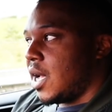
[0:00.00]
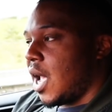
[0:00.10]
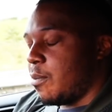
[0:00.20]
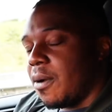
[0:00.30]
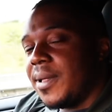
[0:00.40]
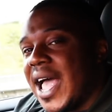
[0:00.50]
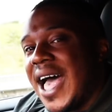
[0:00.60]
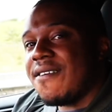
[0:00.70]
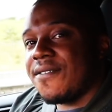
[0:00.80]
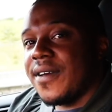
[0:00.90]
I'd probably
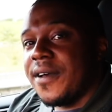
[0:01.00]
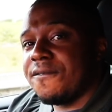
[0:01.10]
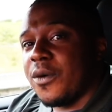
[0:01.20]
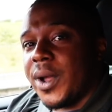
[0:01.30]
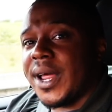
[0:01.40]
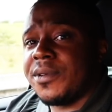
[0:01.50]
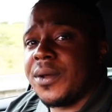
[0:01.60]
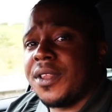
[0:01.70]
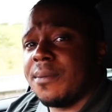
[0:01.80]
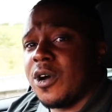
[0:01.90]
have, for what I'm
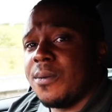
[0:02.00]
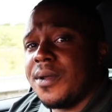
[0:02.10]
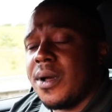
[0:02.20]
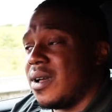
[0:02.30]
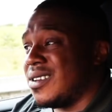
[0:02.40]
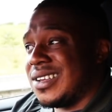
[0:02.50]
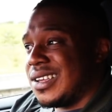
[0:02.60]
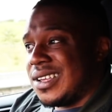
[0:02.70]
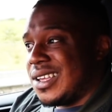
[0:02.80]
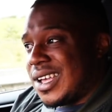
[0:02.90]
doing at the moment,
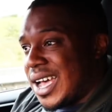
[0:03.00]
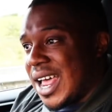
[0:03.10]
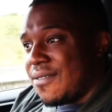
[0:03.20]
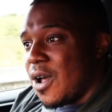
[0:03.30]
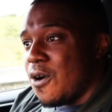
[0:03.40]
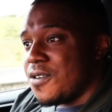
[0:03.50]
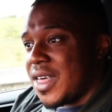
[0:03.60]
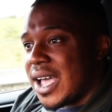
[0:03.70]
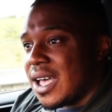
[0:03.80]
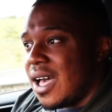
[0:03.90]
I'd have it over
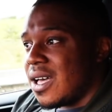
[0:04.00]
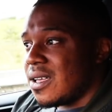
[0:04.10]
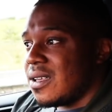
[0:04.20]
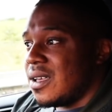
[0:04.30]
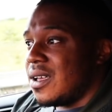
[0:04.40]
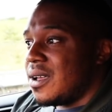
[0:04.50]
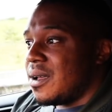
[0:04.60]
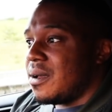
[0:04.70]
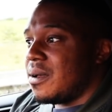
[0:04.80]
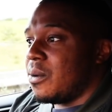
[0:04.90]
that car.
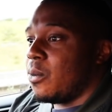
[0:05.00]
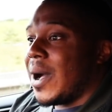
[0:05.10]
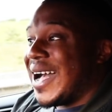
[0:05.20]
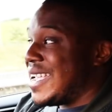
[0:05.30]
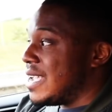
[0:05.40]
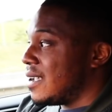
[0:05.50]
Why?